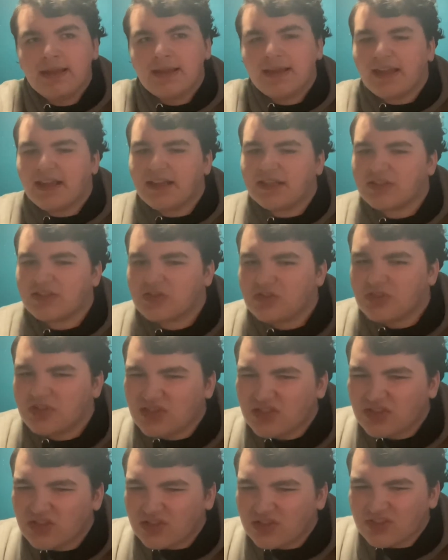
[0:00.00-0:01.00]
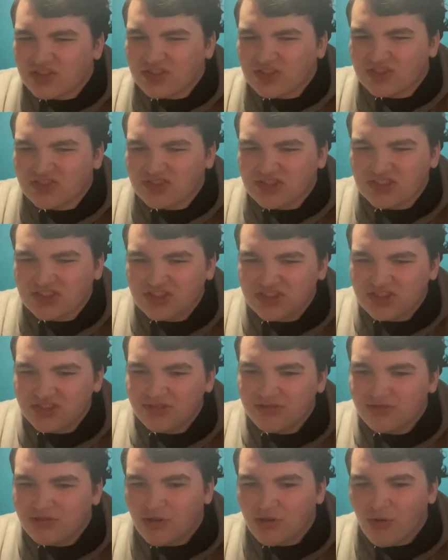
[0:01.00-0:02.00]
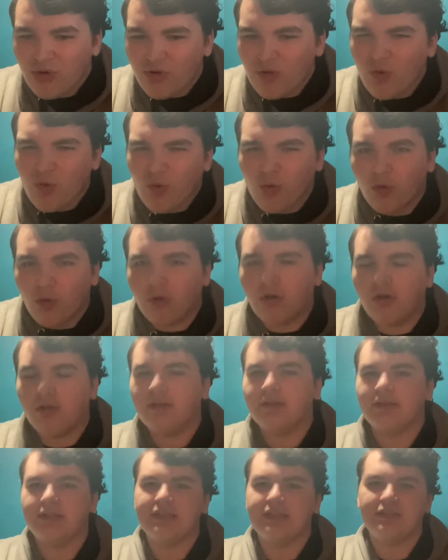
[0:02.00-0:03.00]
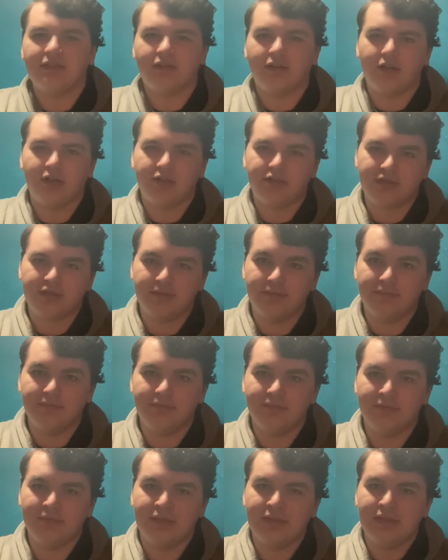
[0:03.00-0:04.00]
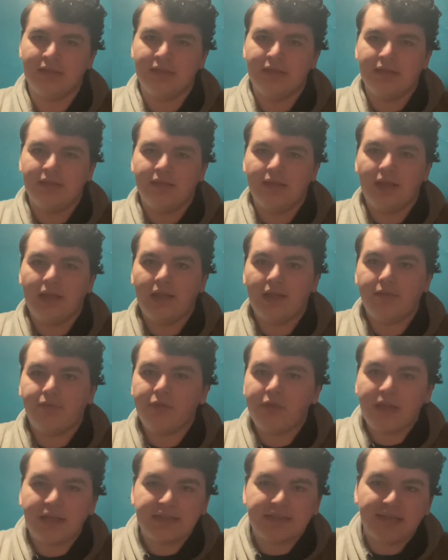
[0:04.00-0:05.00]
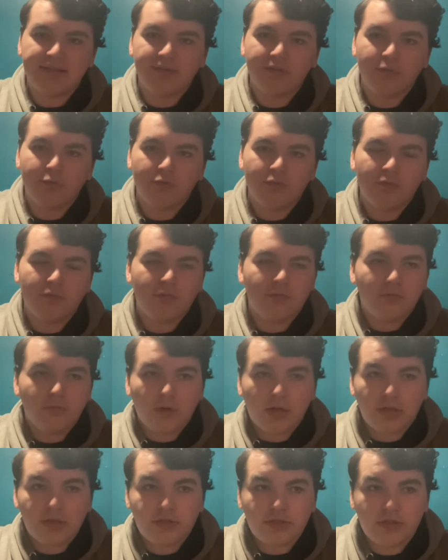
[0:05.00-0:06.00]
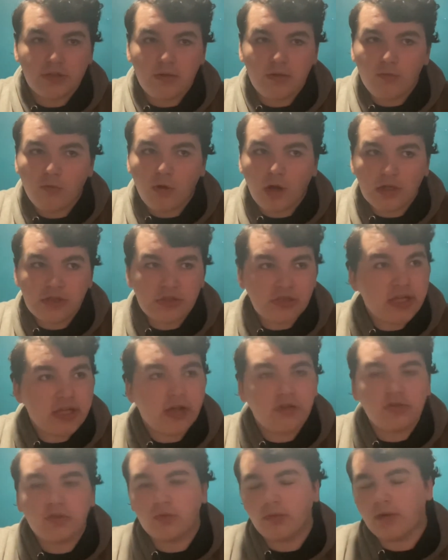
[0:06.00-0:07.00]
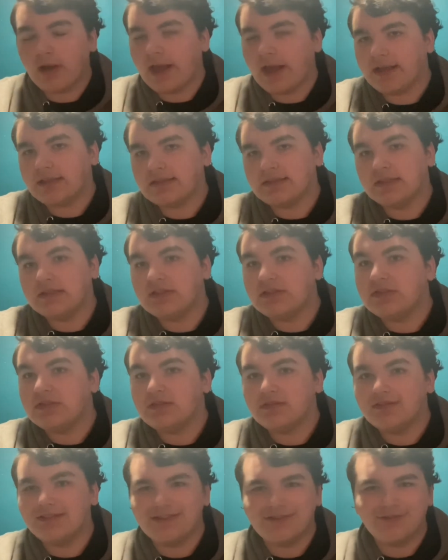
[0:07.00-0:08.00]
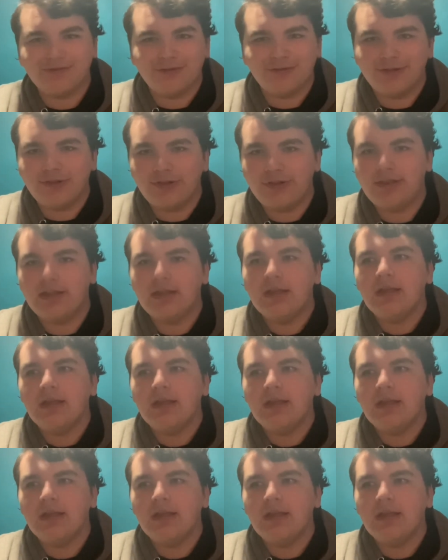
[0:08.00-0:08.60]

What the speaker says: and so cool. It's awesome. If you guys haven't watched it, watch House of Wax. It's really